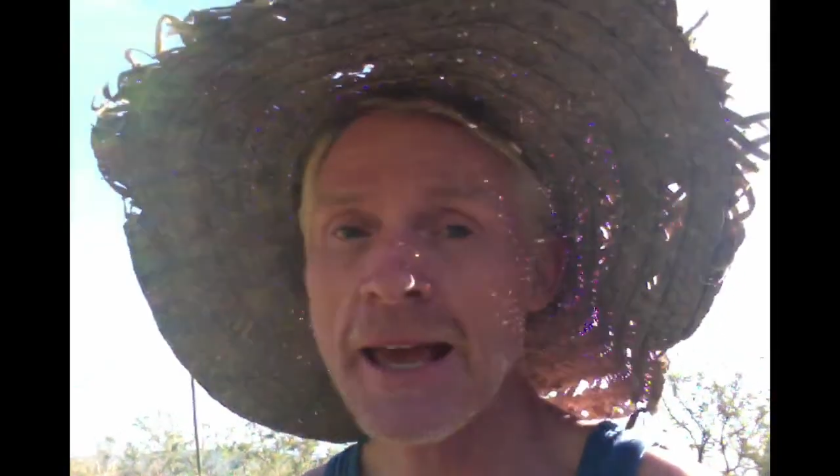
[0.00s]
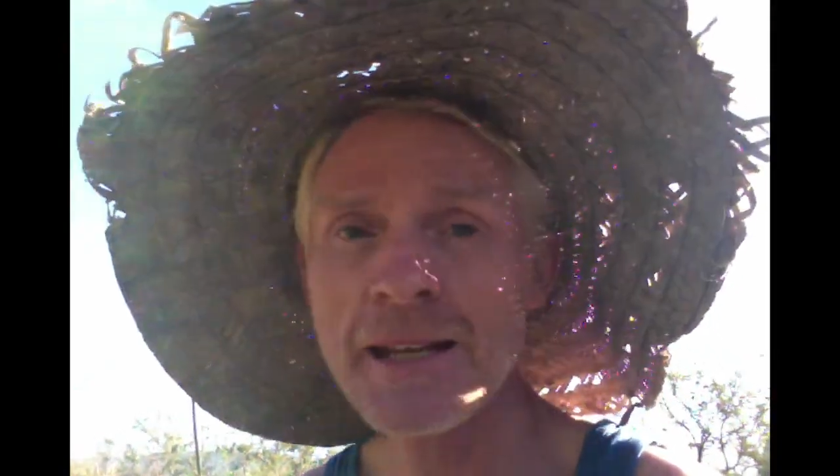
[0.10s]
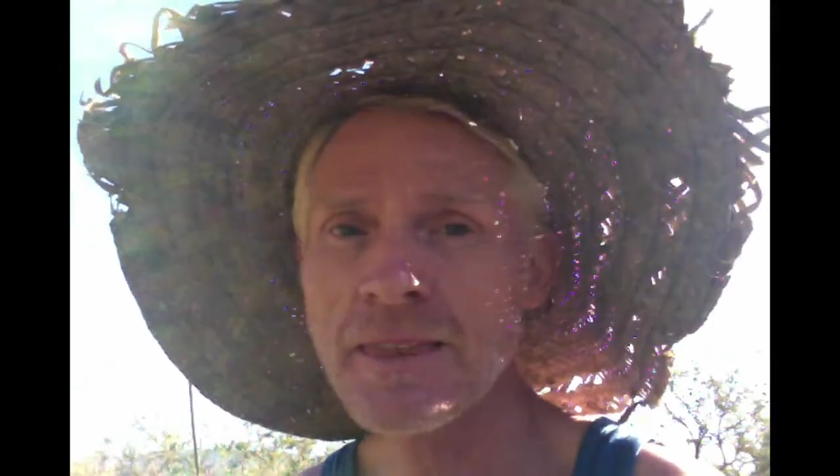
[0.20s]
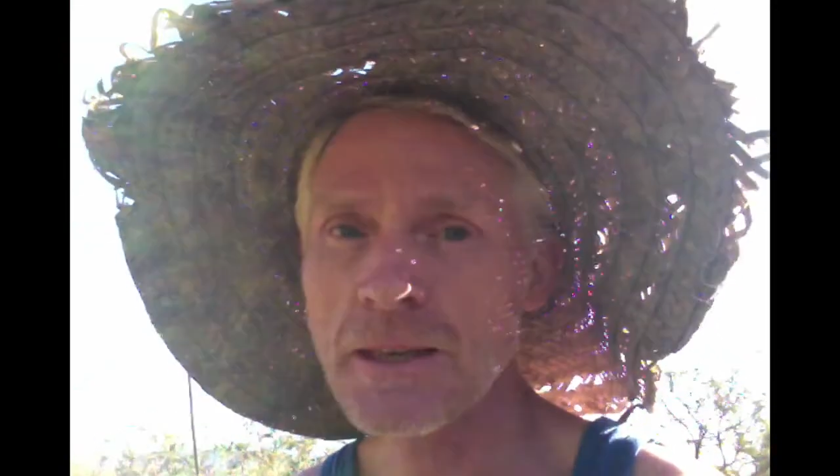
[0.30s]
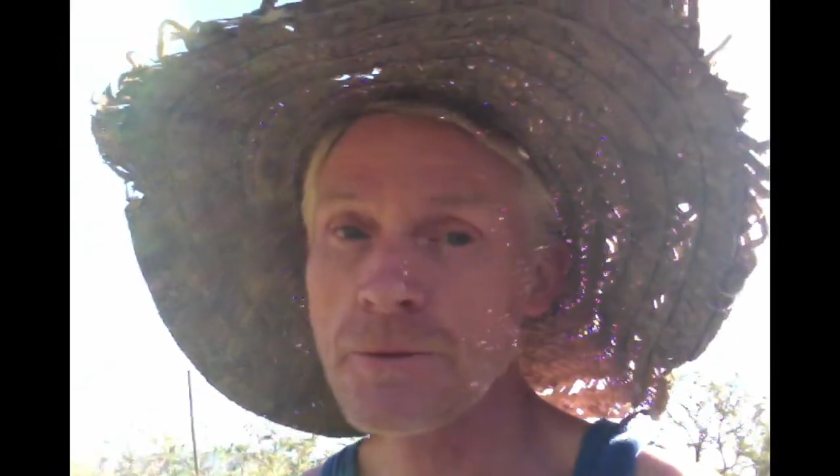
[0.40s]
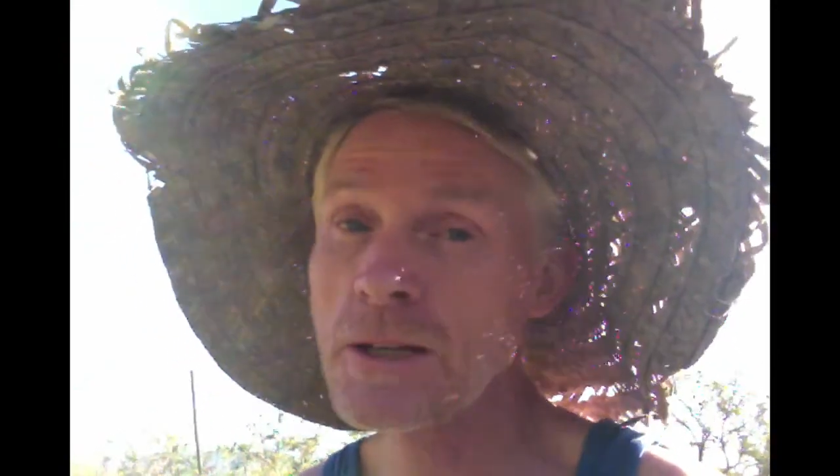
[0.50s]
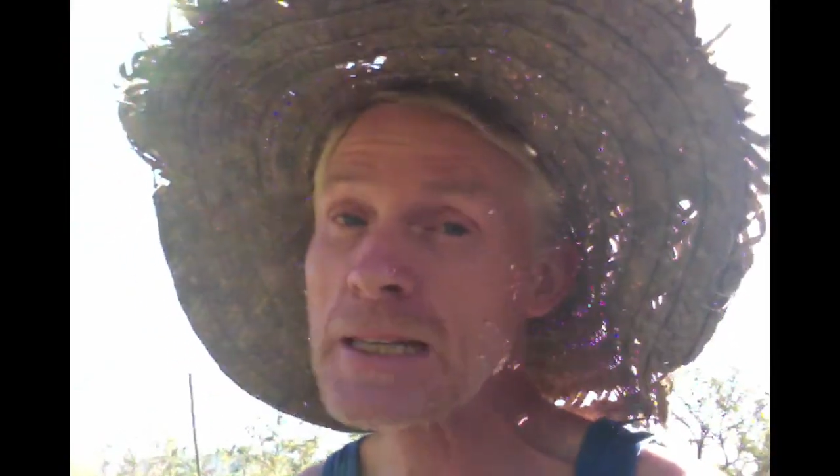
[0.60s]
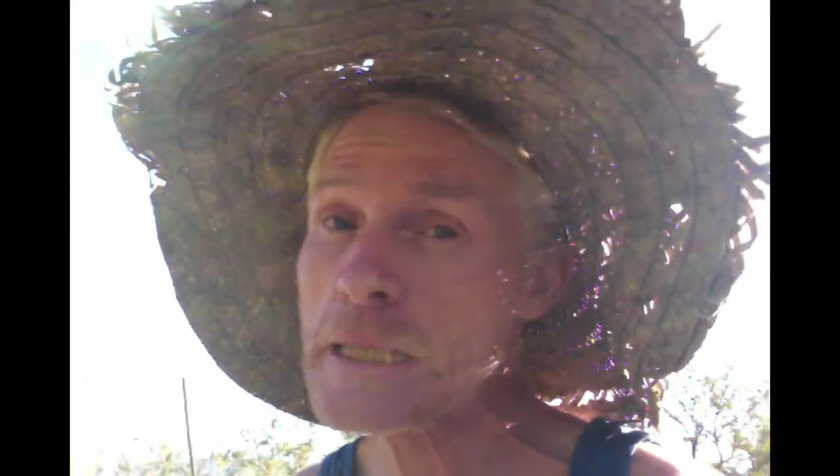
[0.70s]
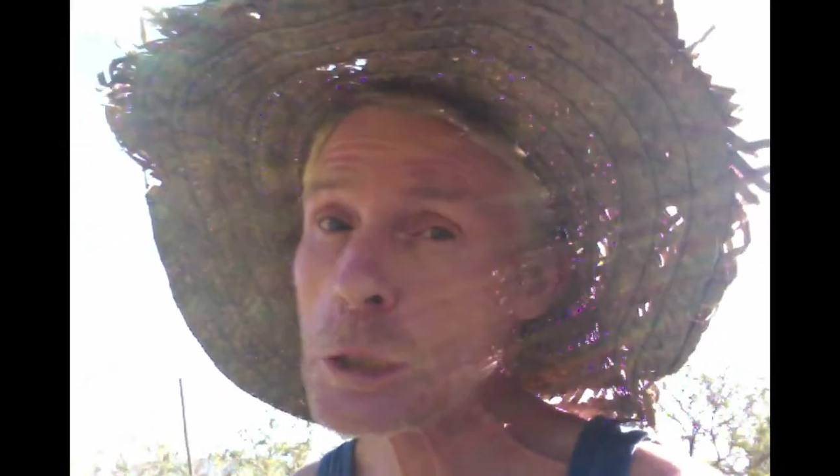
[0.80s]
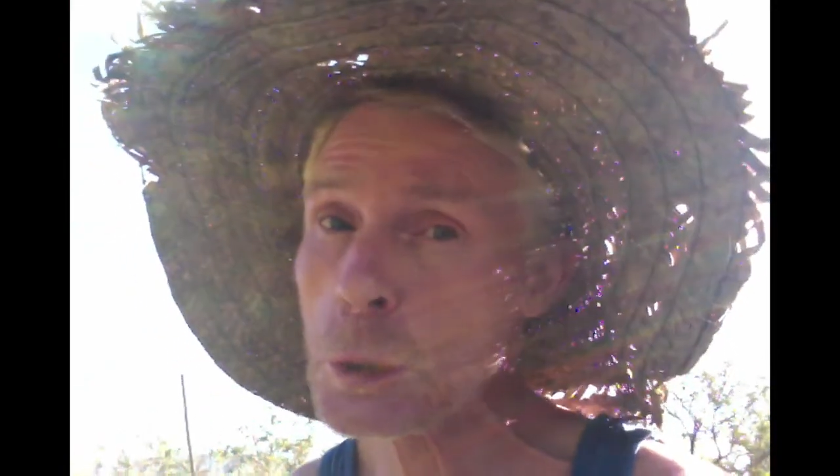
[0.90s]
anything for
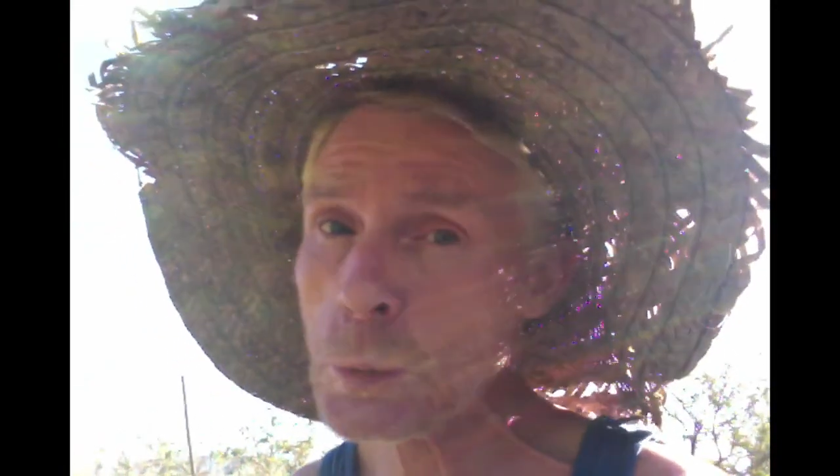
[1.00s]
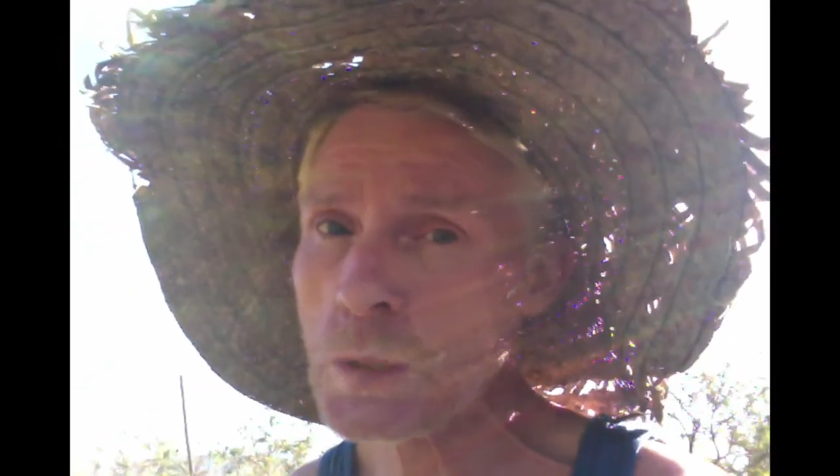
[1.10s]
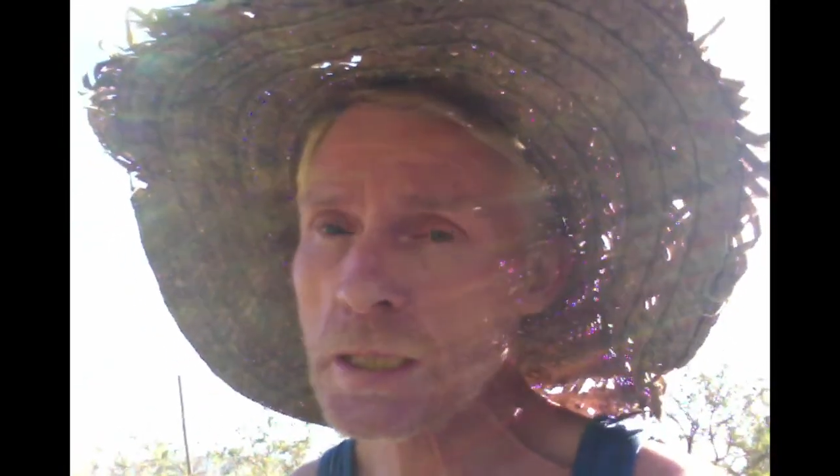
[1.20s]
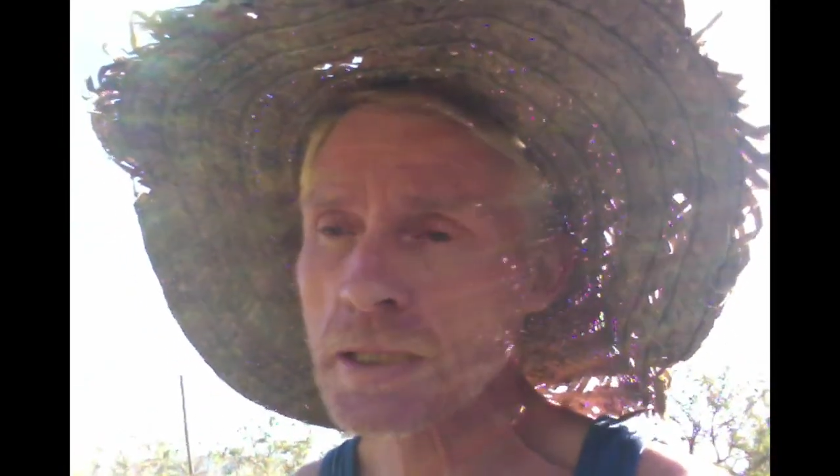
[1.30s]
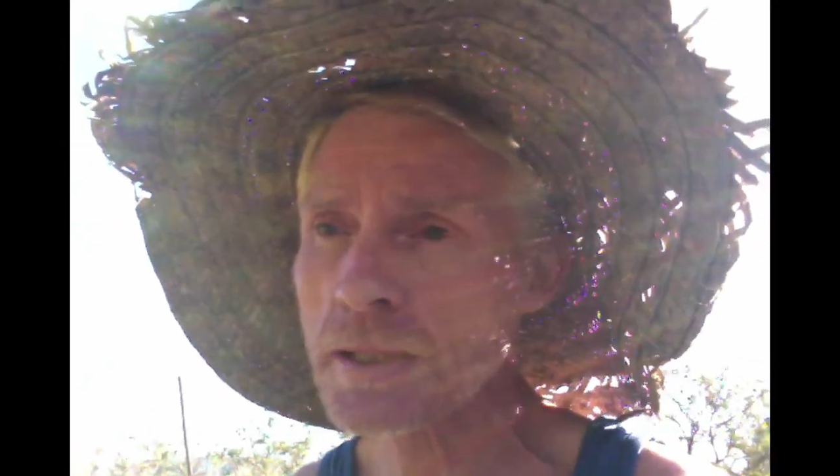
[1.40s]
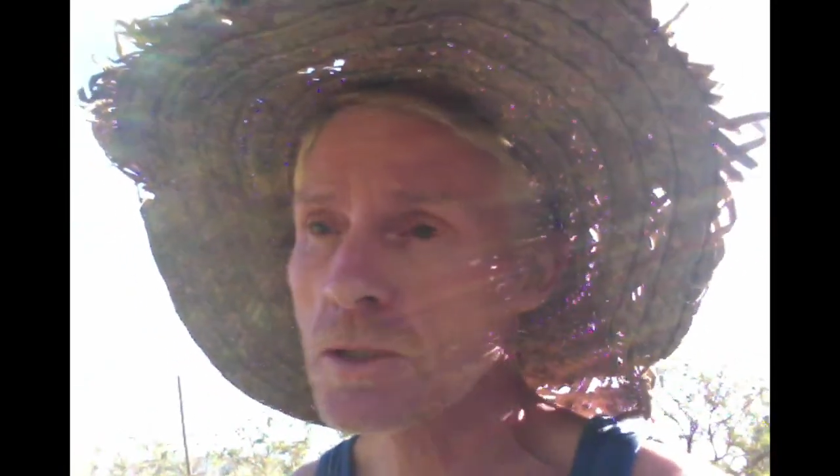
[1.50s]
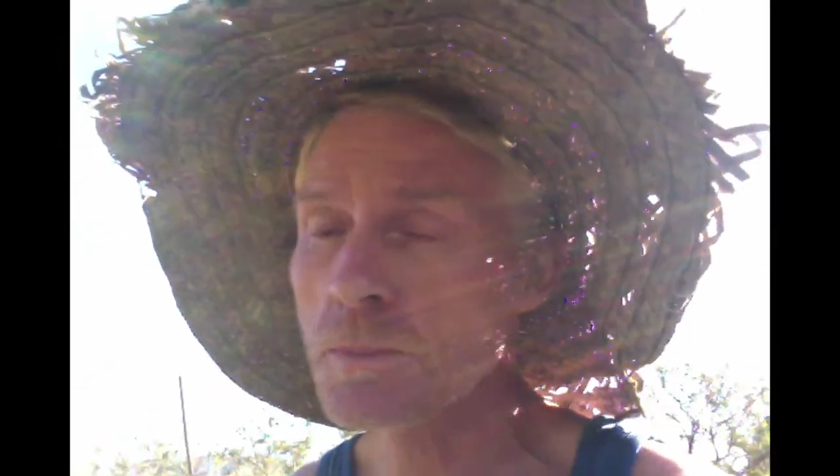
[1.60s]
nearly two years.